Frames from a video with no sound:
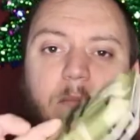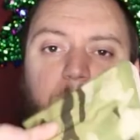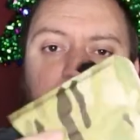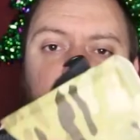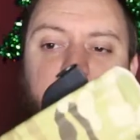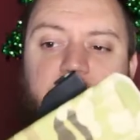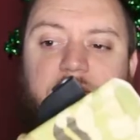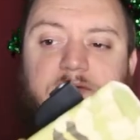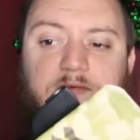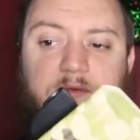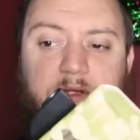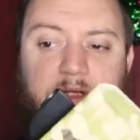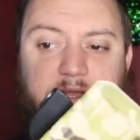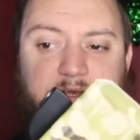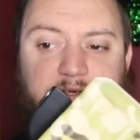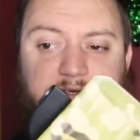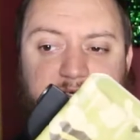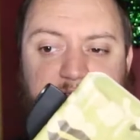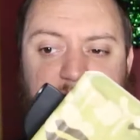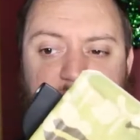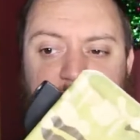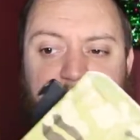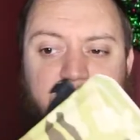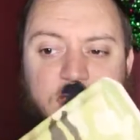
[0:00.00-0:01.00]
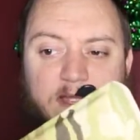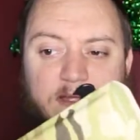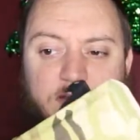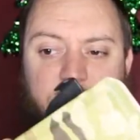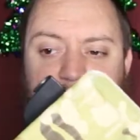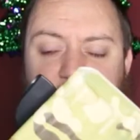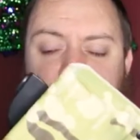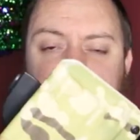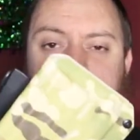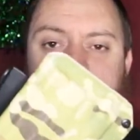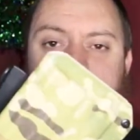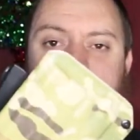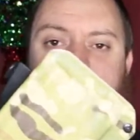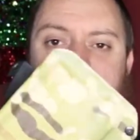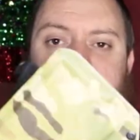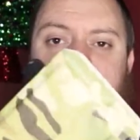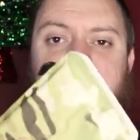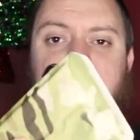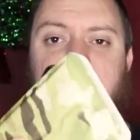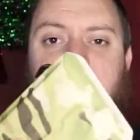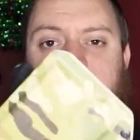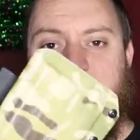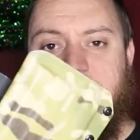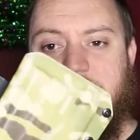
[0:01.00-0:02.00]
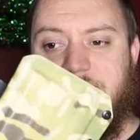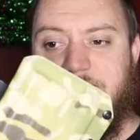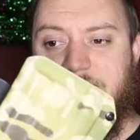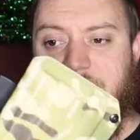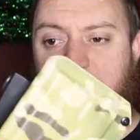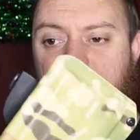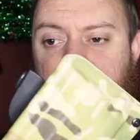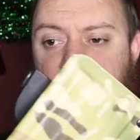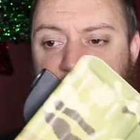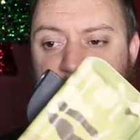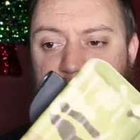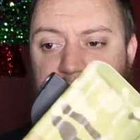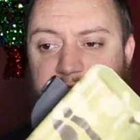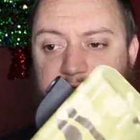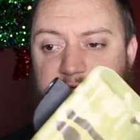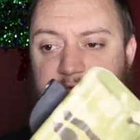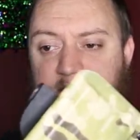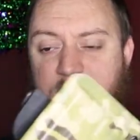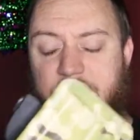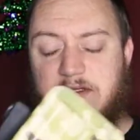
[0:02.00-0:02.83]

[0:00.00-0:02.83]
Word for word: price range right around $59.95,